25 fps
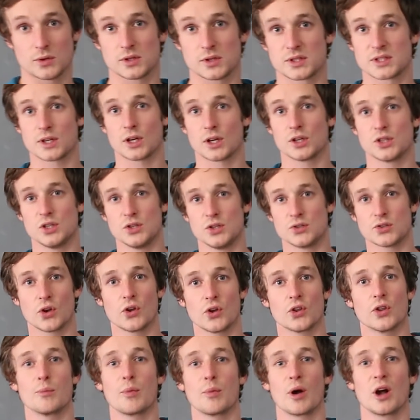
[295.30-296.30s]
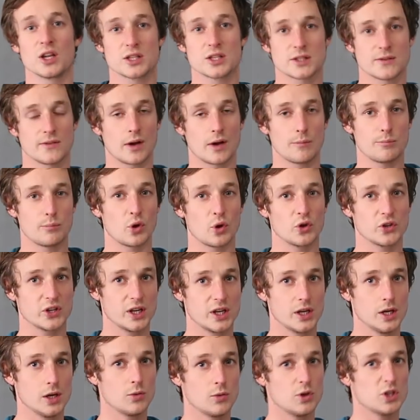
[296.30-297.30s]
can start to use other parts of our
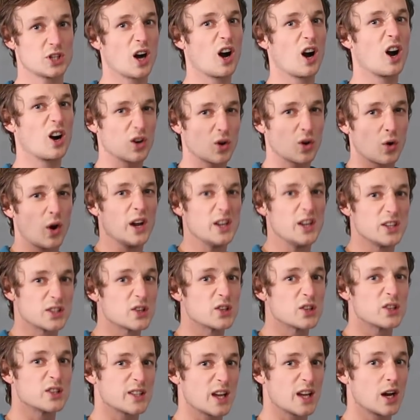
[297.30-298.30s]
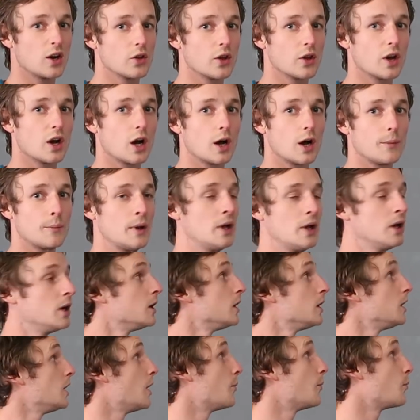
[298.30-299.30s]
body which aren't quite as good as that other arm.
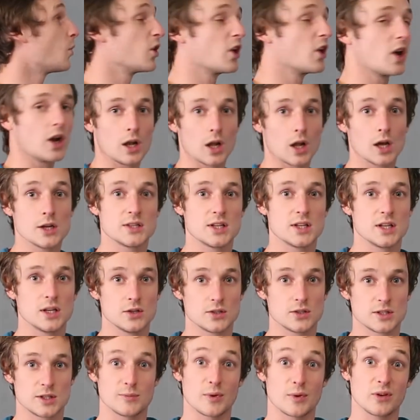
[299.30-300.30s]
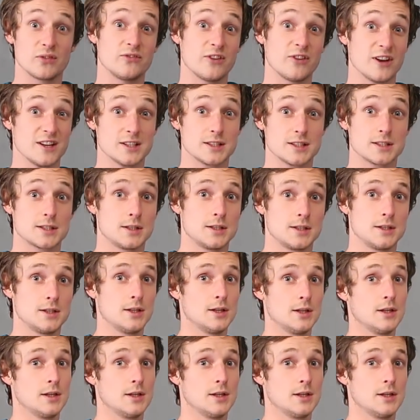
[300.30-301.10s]
and one I like to use is my face.